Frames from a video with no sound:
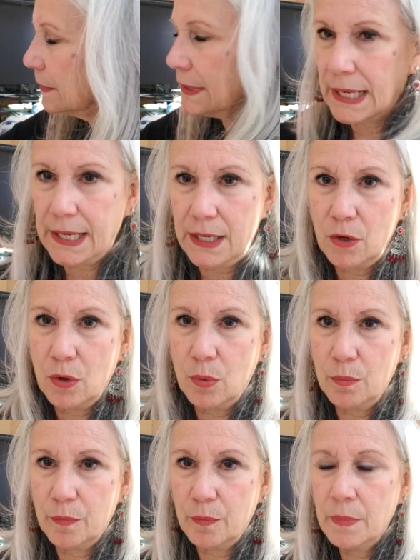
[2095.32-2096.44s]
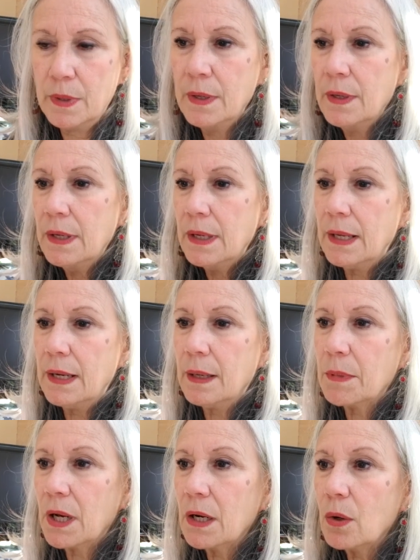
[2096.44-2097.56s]
take it home. And I'm
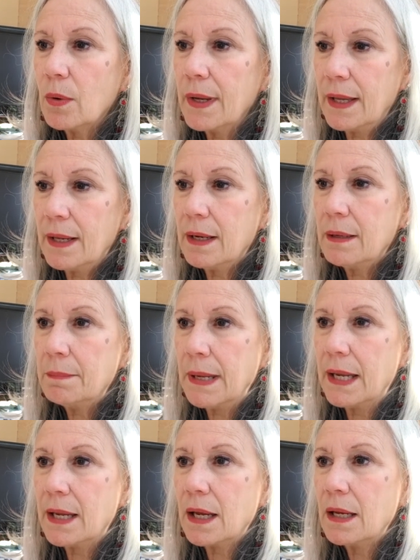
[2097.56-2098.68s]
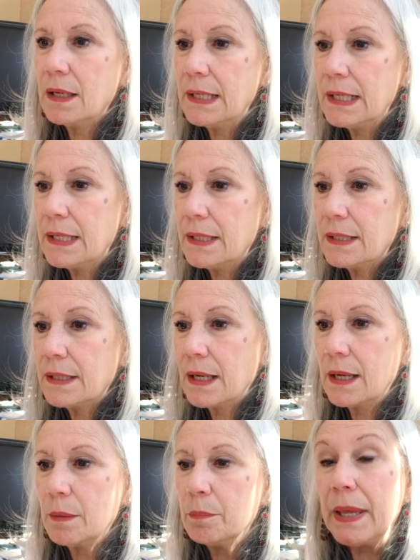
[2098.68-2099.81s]
going to go ahead and make a,
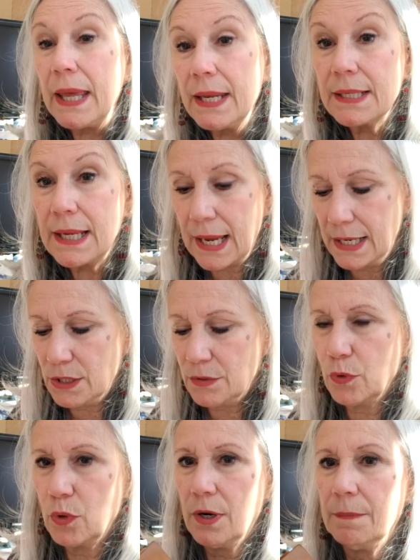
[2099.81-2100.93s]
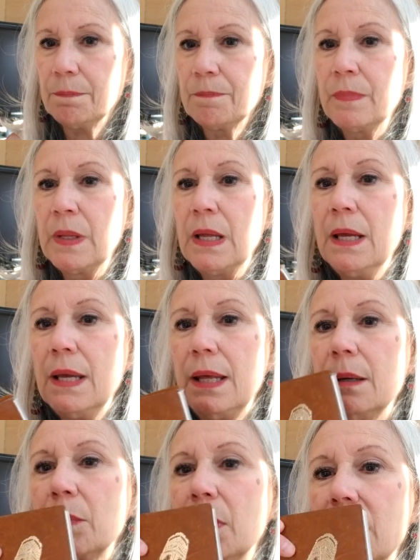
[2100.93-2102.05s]
a pen case for it. And
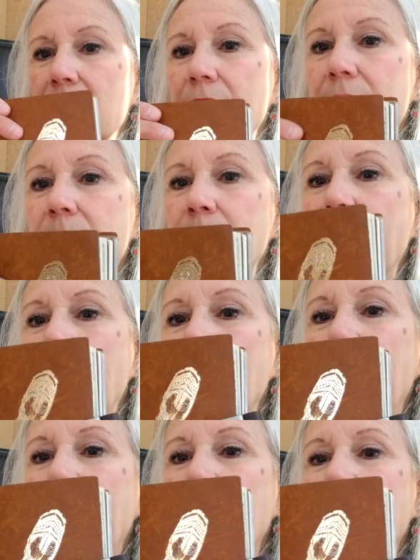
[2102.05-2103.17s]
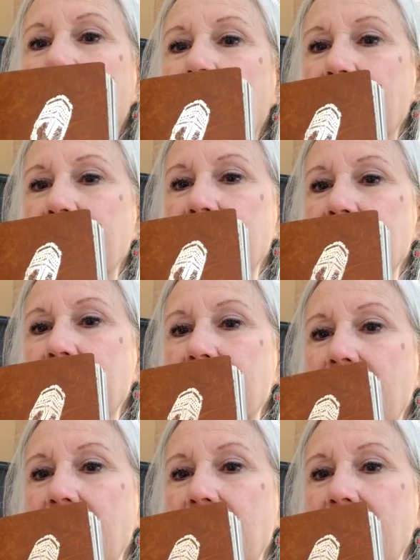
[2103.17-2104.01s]
I'm going to slip that pen case in